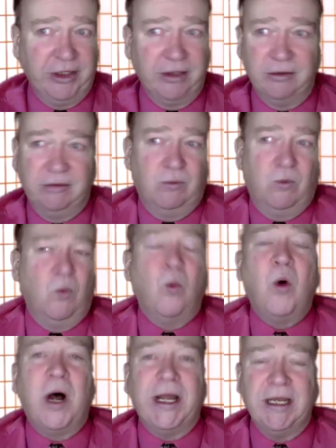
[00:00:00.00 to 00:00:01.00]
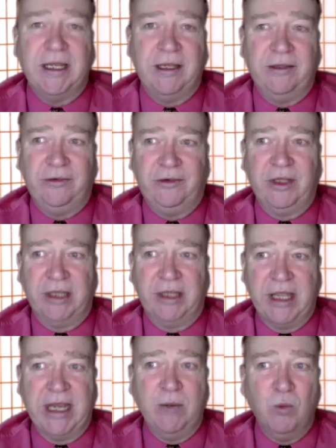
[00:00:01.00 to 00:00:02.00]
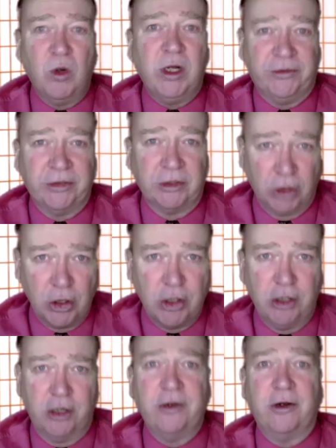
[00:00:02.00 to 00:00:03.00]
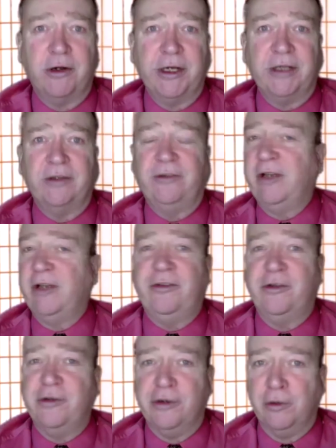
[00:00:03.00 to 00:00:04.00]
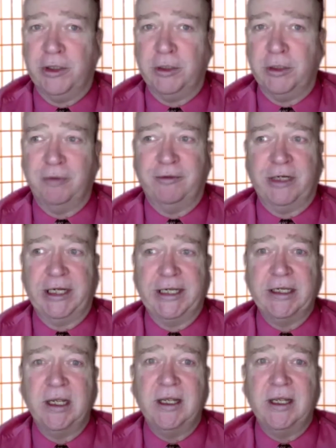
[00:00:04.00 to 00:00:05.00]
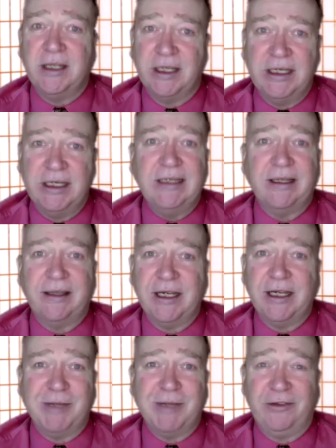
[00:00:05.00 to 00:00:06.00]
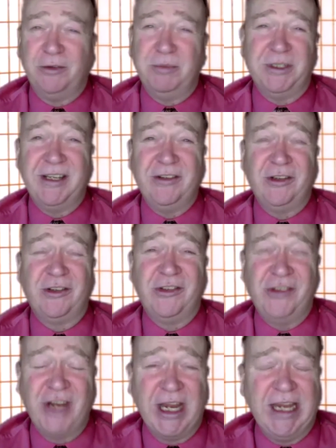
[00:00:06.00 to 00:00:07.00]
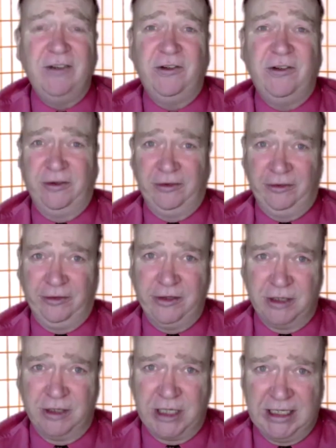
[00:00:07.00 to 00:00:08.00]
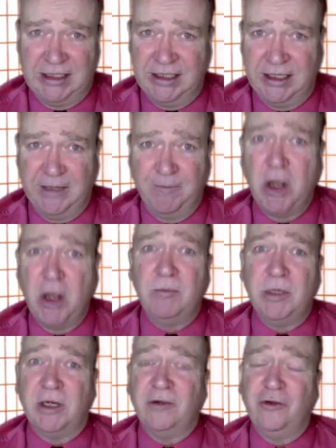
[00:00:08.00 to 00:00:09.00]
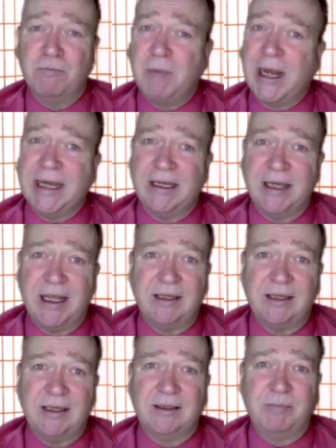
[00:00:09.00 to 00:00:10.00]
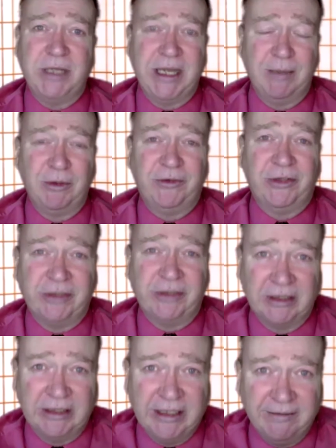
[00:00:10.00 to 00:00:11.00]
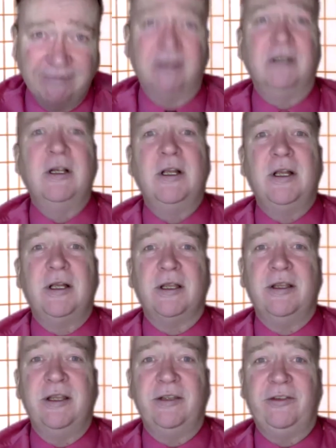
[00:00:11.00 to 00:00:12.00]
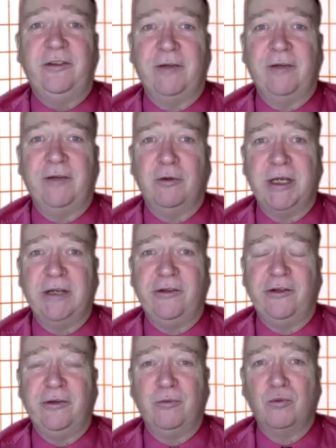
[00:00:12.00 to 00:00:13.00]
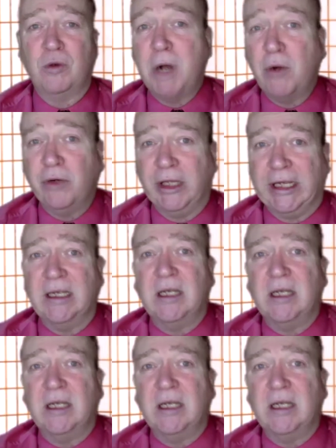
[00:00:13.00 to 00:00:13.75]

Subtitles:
and what it is that they want to learn during the session you're going to provide, you need to think about some potential changes to your content because you might not be able to deliver this information remotely